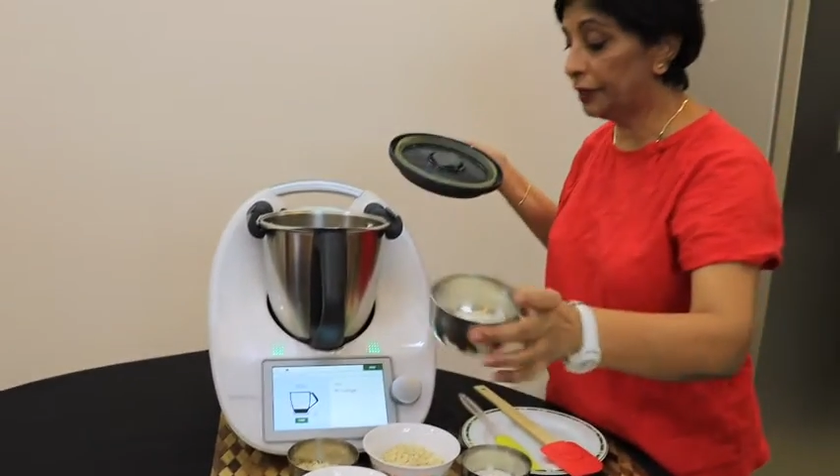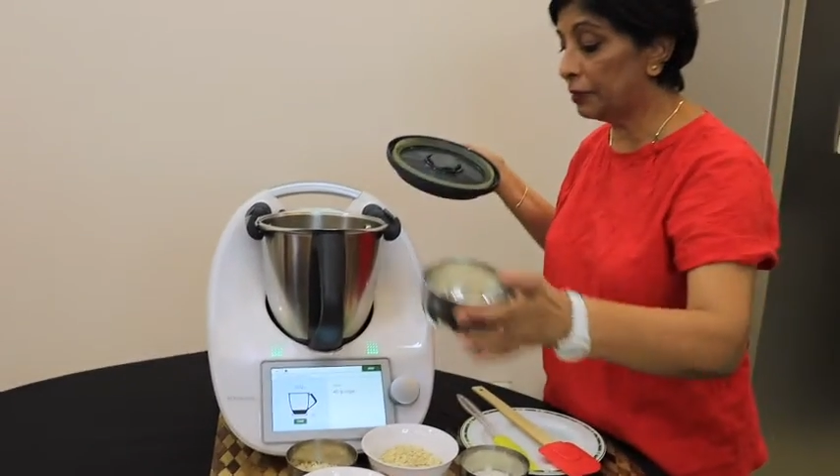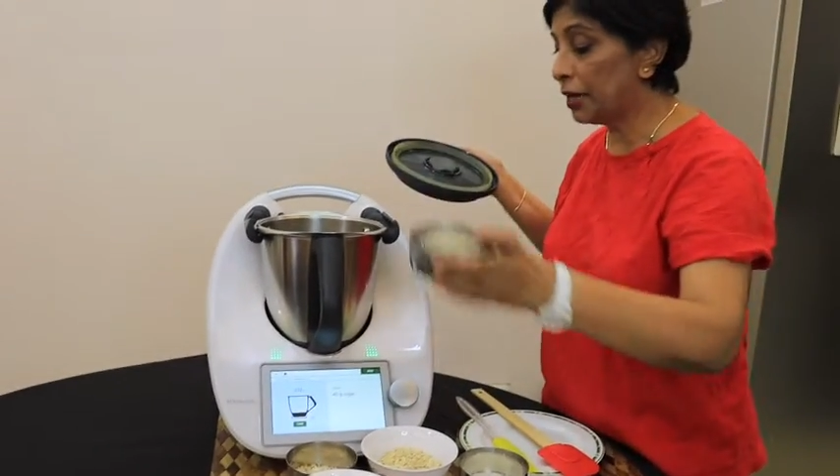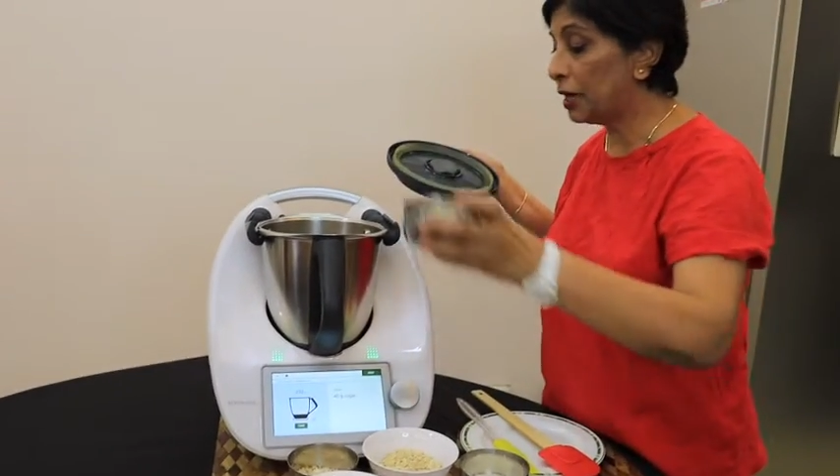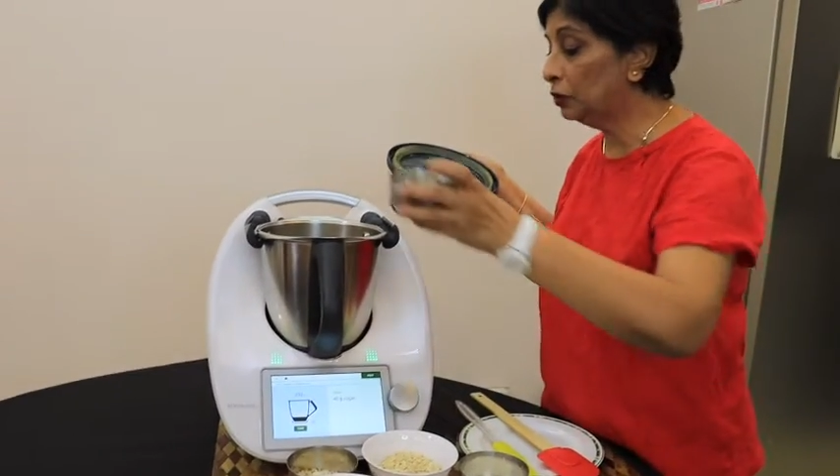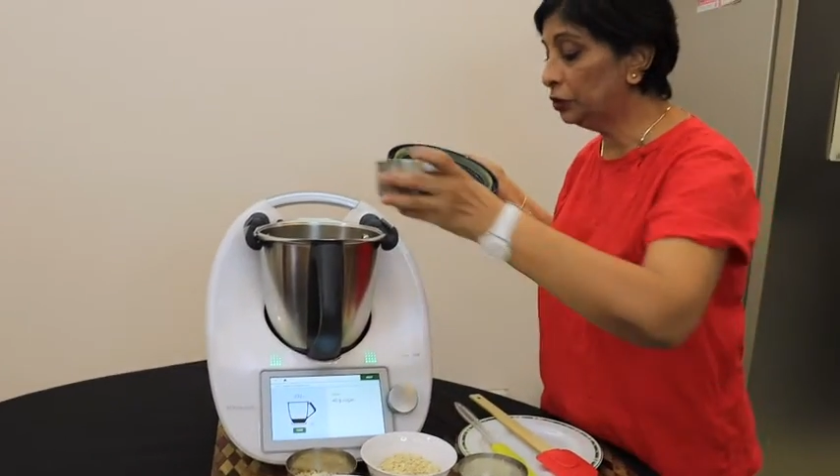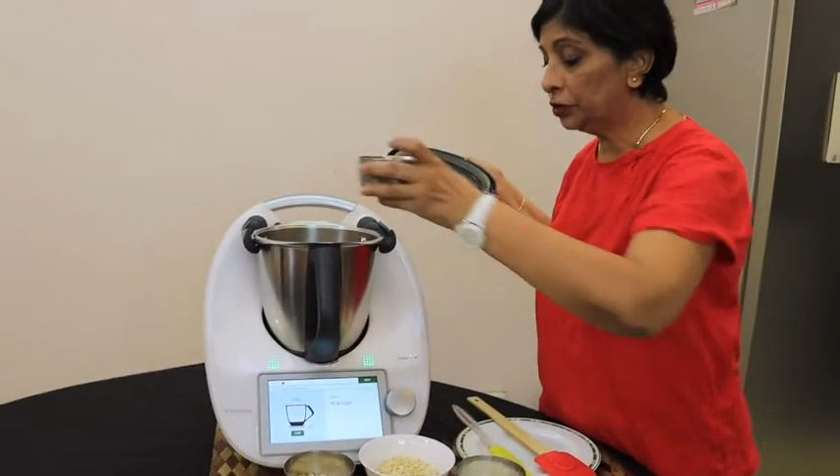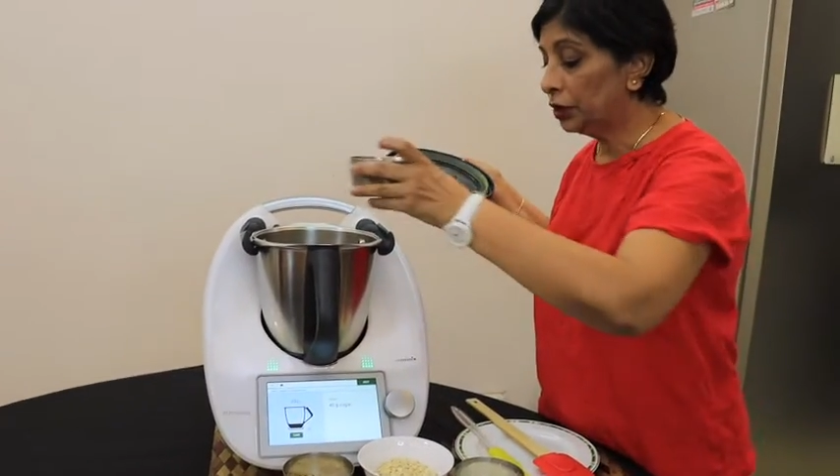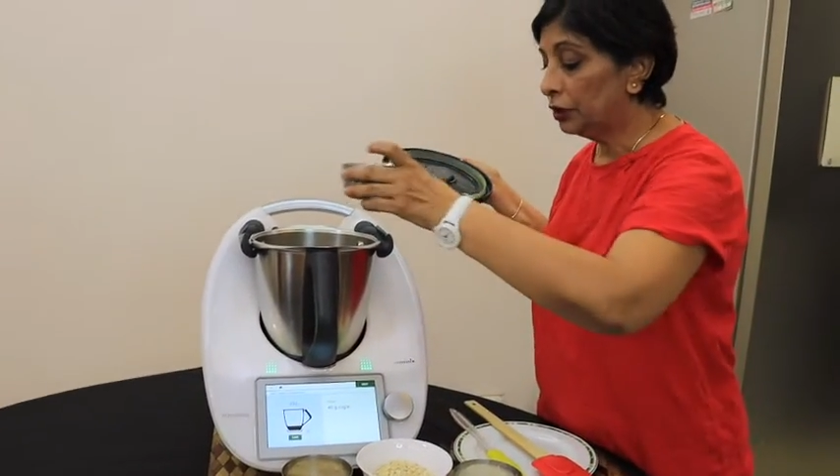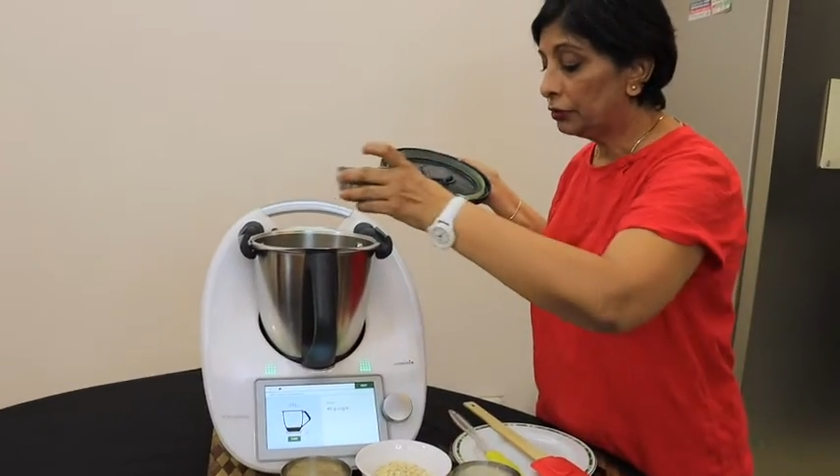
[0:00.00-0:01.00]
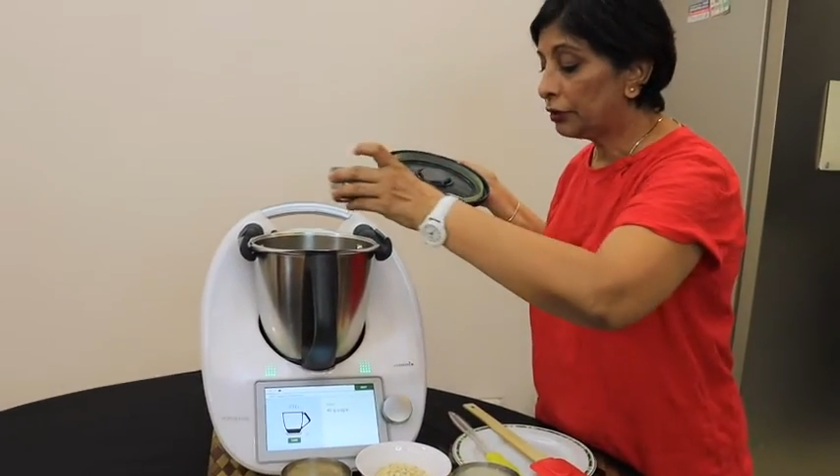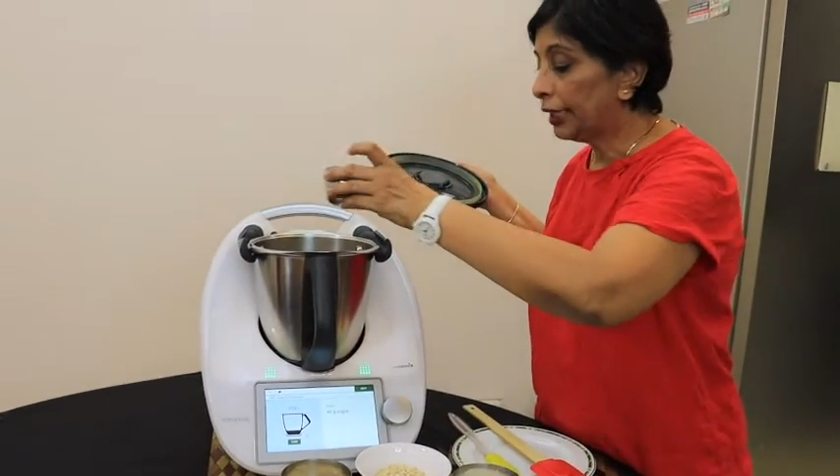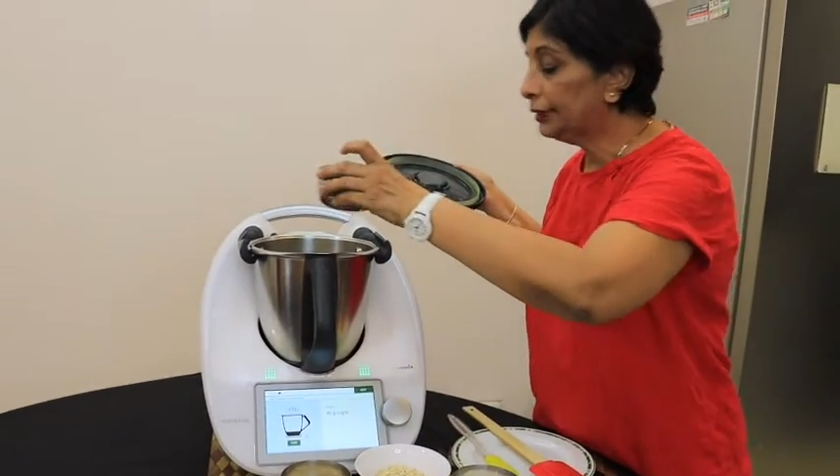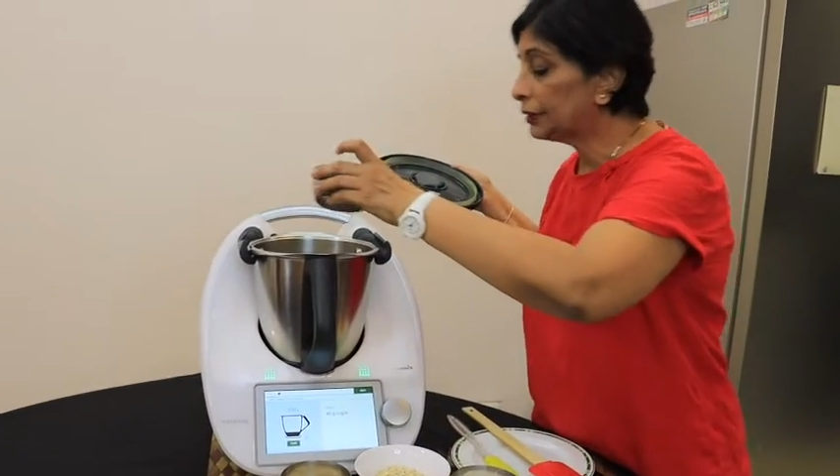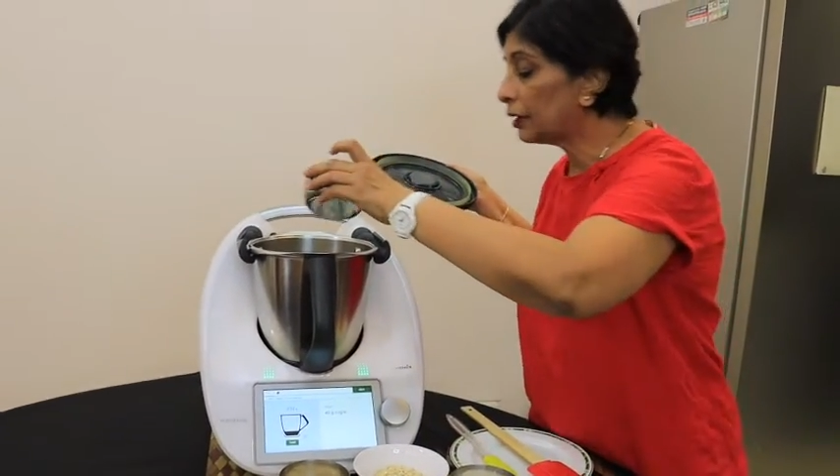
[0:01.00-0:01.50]
the amount,
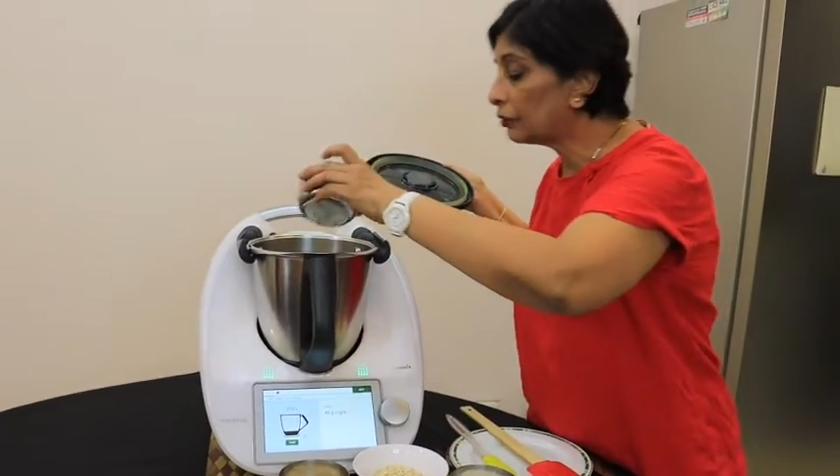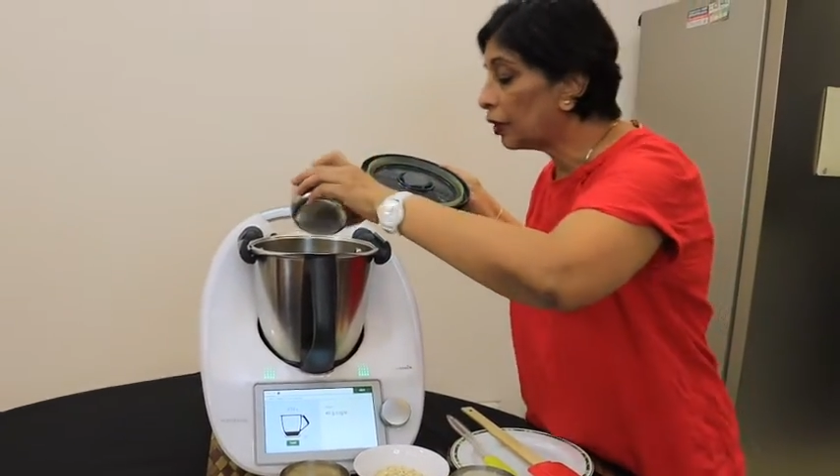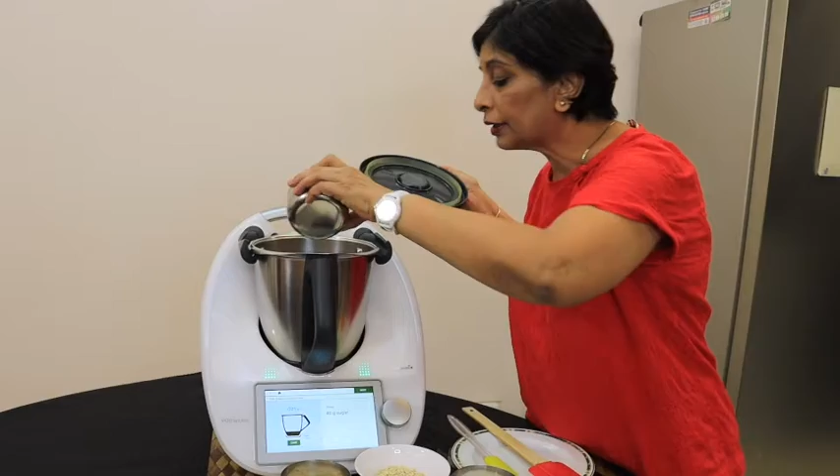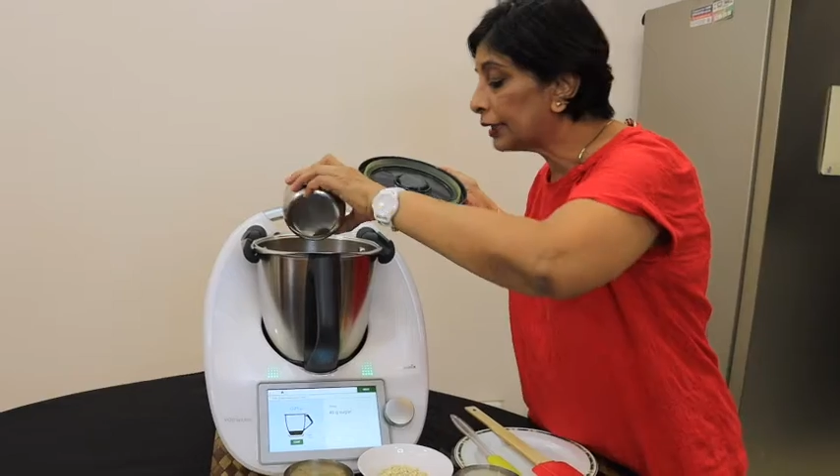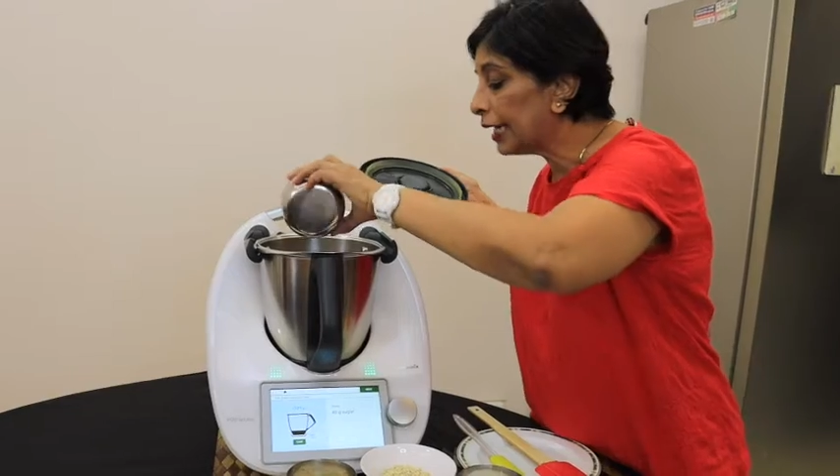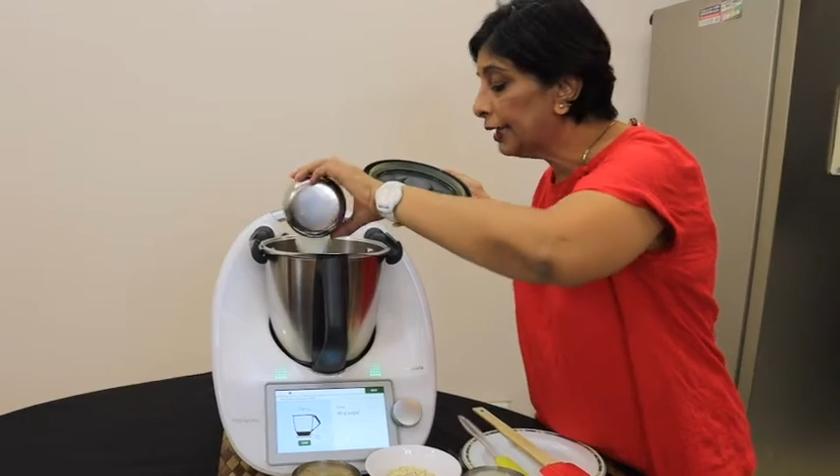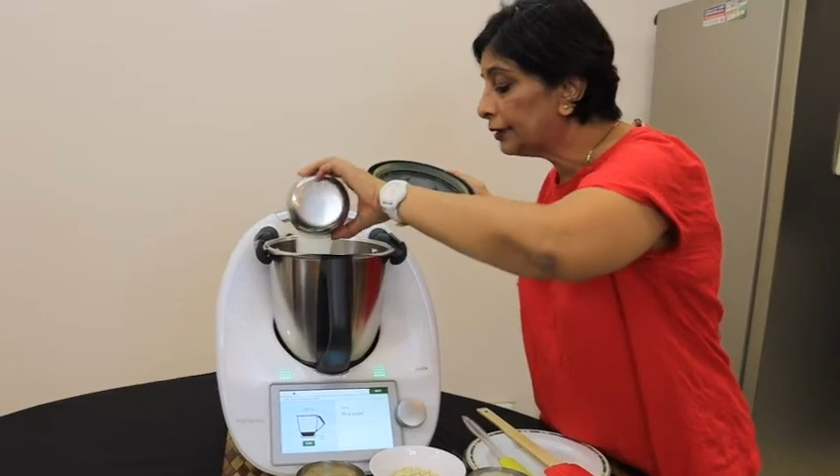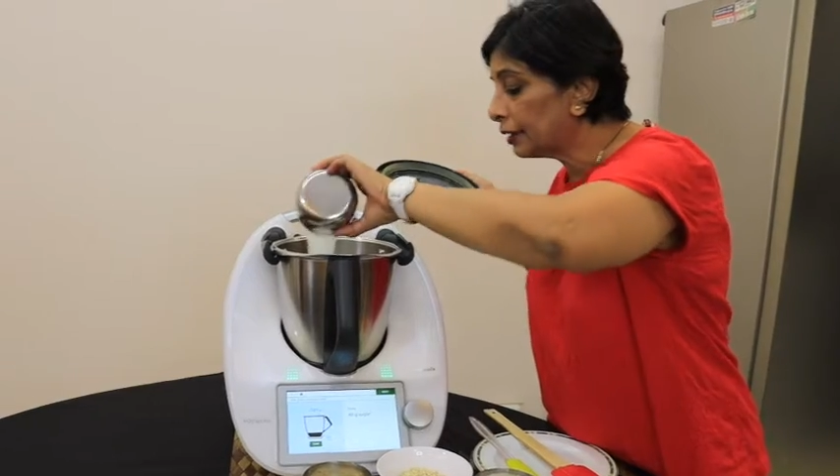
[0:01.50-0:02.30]
right? So I've got that.